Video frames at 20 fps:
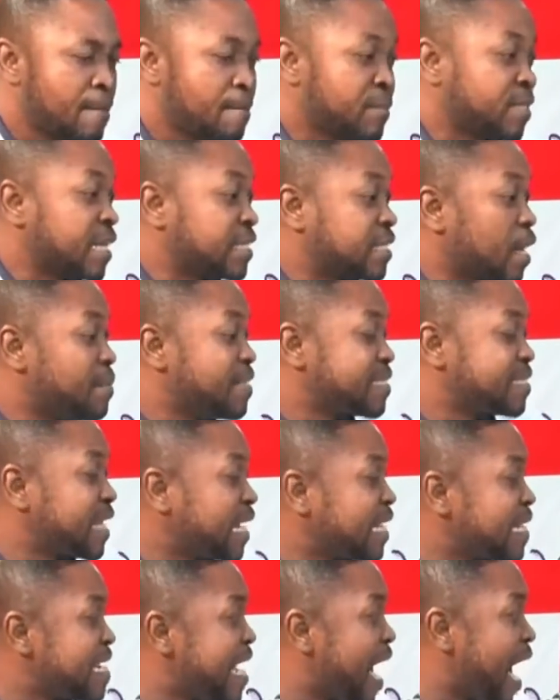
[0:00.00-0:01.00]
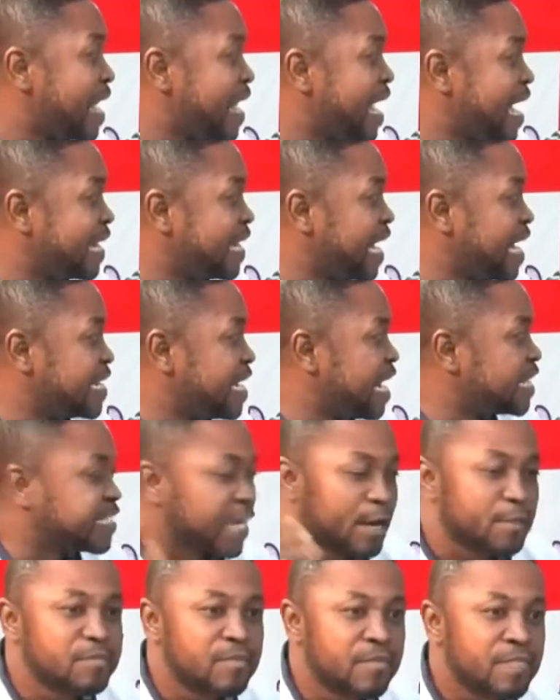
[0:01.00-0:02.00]
Because I'm sending you an air,
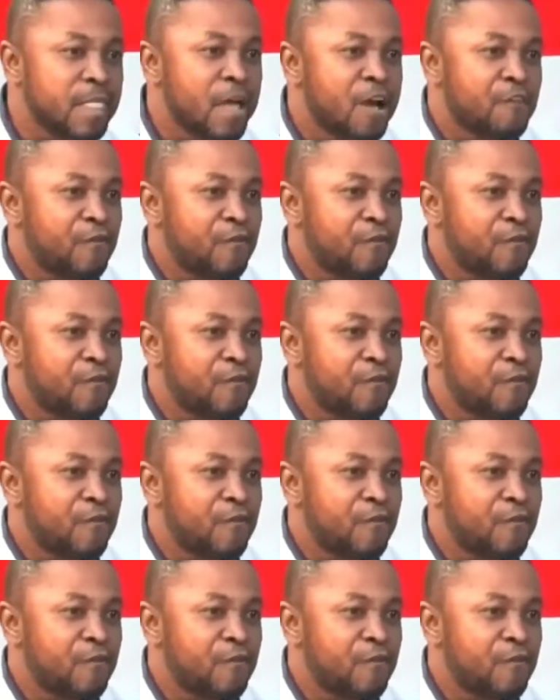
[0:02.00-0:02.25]
not them.